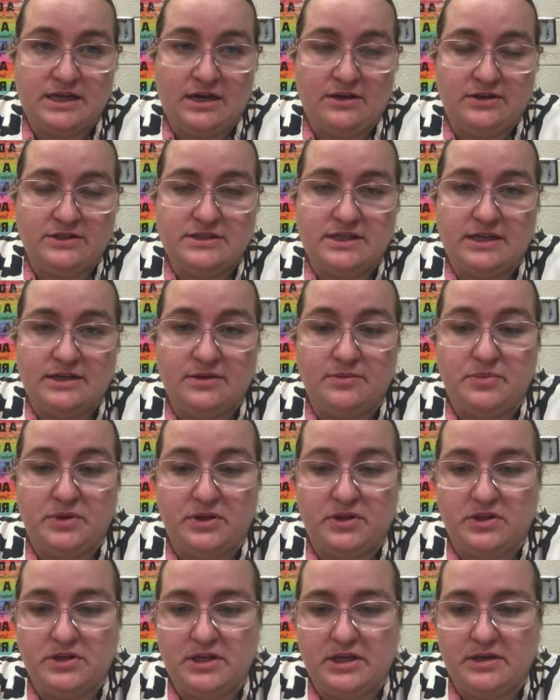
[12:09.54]
and
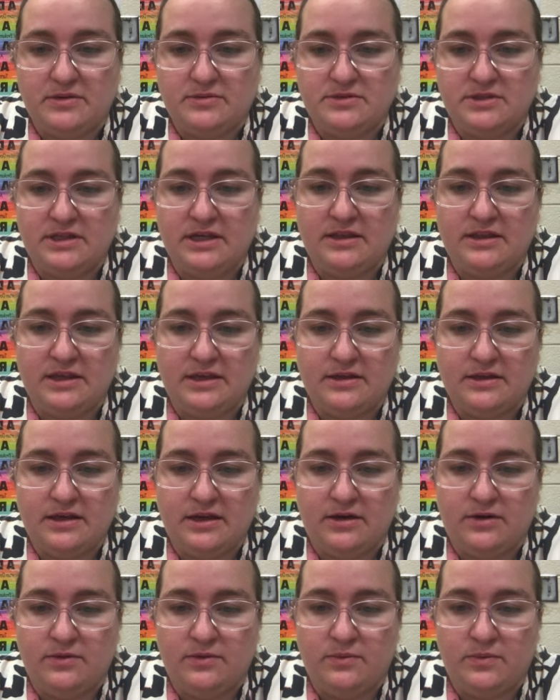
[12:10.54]
ability. So they think
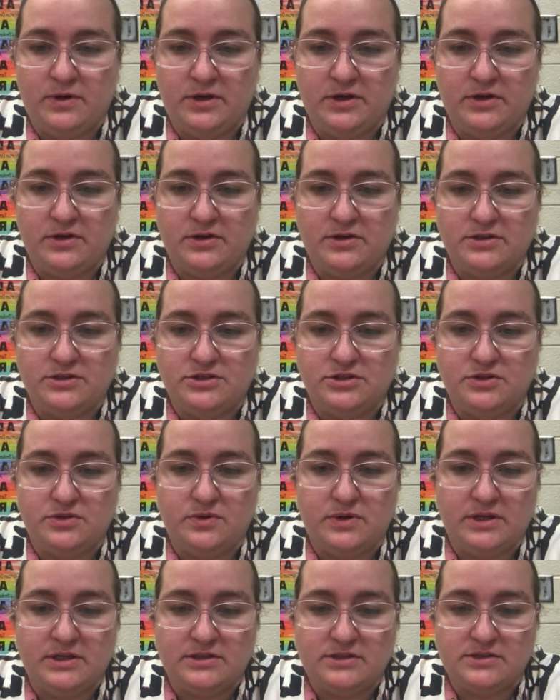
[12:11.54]
how well you're going to do
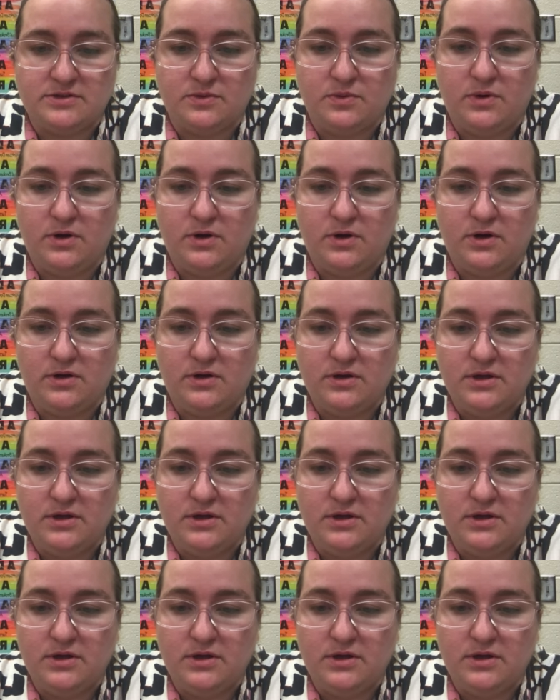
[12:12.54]
in school.